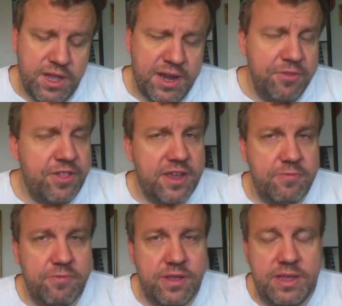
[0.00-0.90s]
don't think it
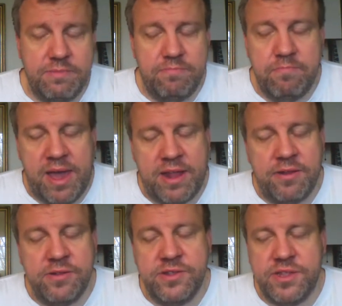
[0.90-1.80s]
really
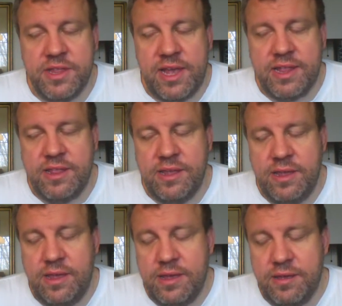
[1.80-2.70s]
matters that
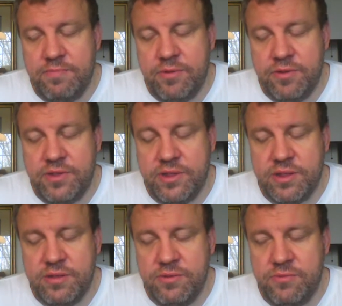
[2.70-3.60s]
the
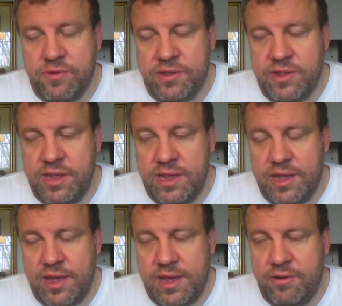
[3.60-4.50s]
person who was the
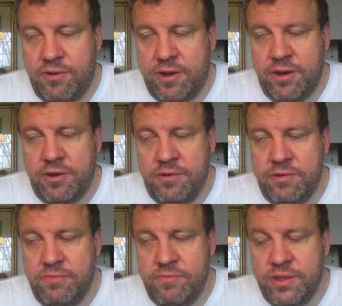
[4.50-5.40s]
head
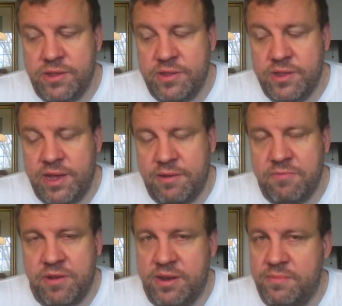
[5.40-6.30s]
auditor had
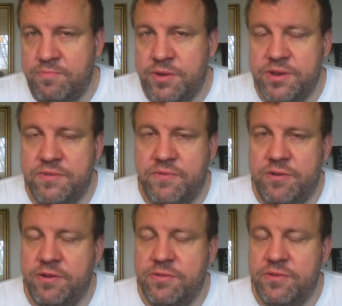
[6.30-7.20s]
written a bunch of
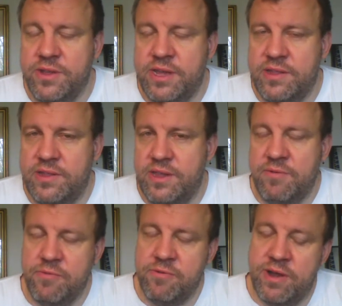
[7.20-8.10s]
articles against
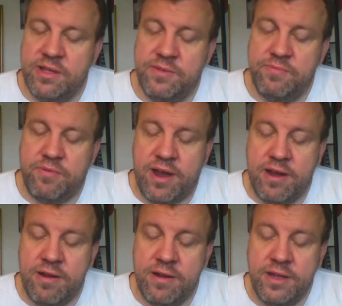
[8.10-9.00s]
Evo Morales
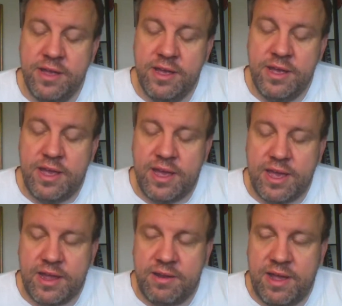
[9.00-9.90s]
prior
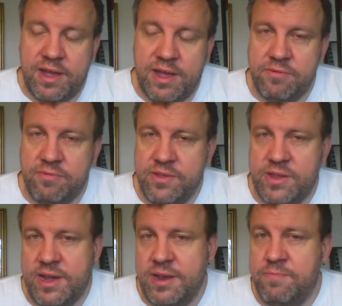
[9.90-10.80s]
and had to
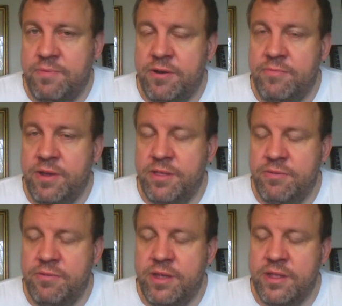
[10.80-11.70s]
resign part way
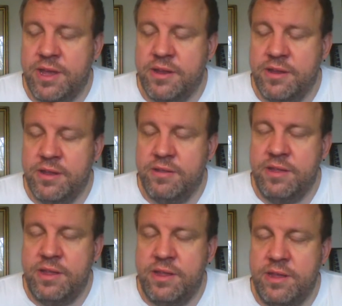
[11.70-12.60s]
through the
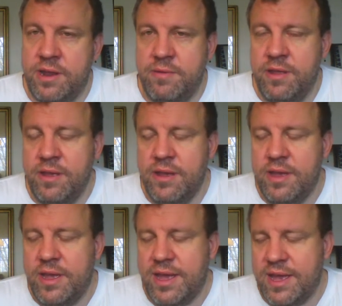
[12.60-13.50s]
audit,
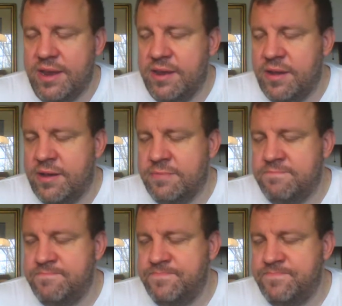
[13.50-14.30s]
and a